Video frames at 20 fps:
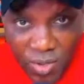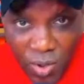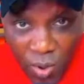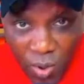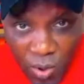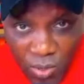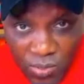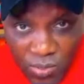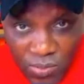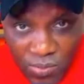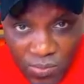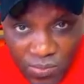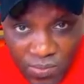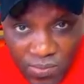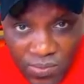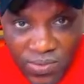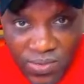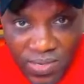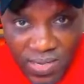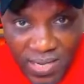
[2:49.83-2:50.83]
on
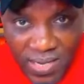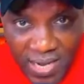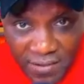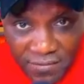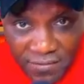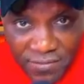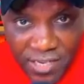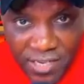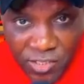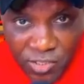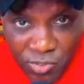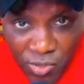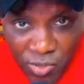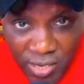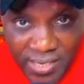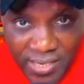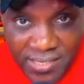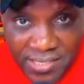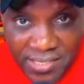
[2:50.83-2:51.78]
leverage token